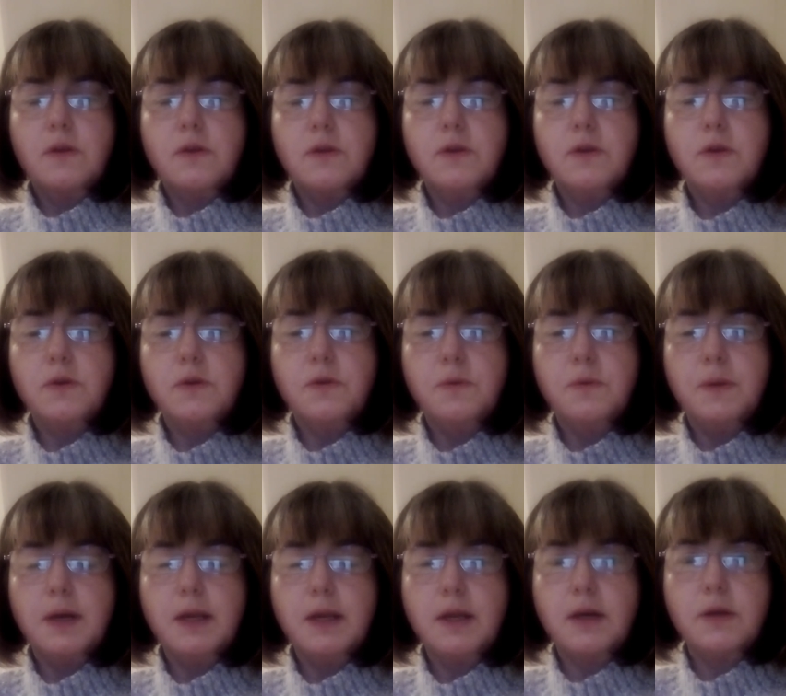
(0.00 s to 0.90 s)
You
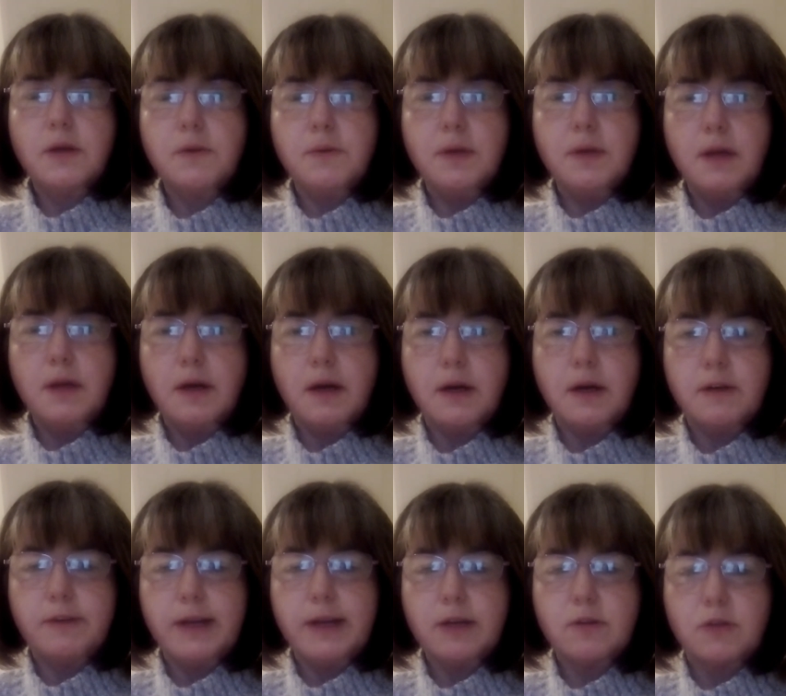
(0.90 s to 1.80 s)
alone
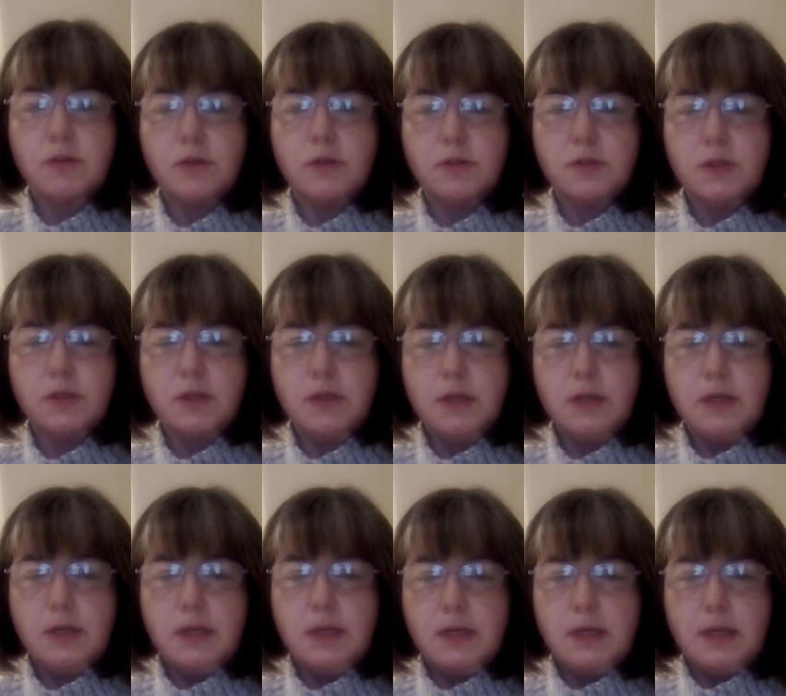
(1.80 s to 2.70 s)
are our God,
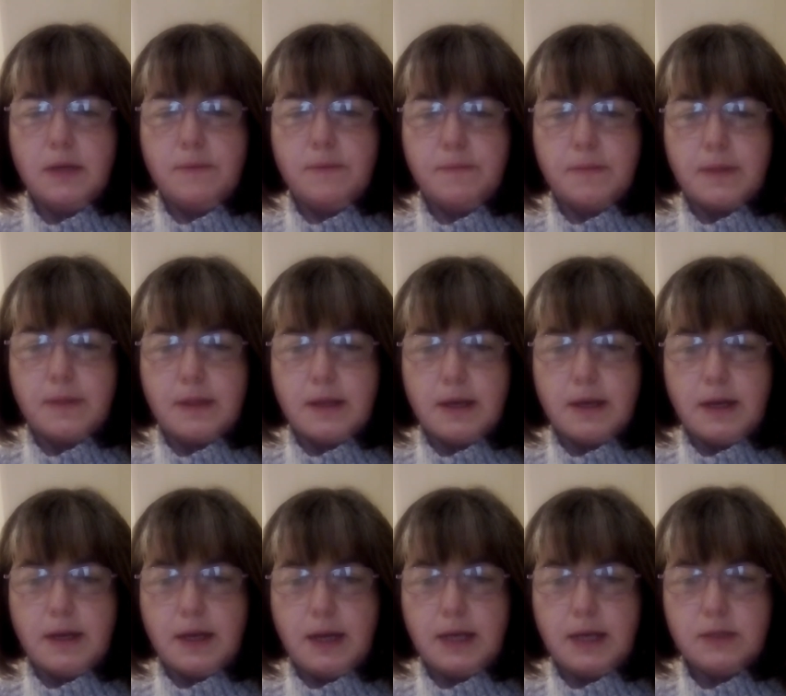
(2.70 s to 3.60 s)

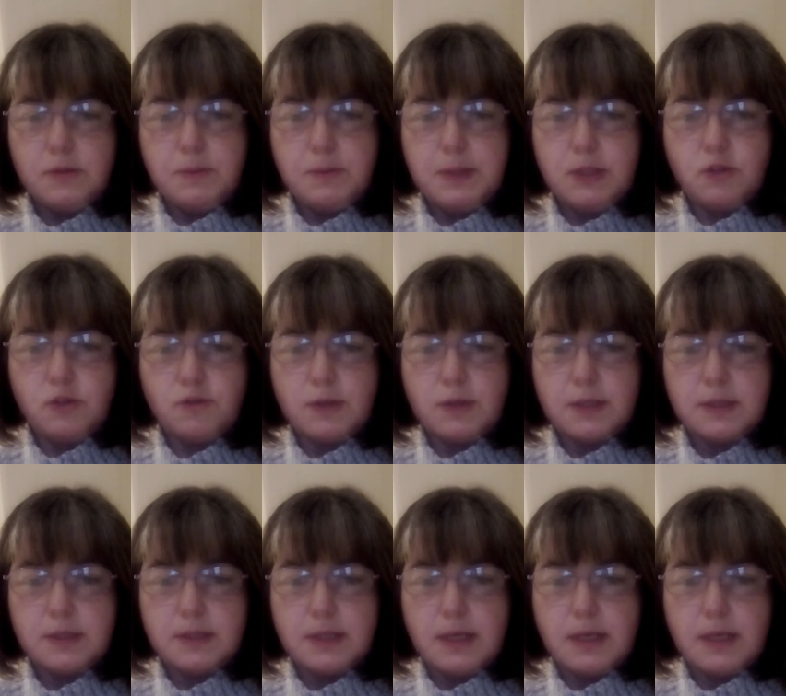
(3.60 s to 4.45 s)
and we trust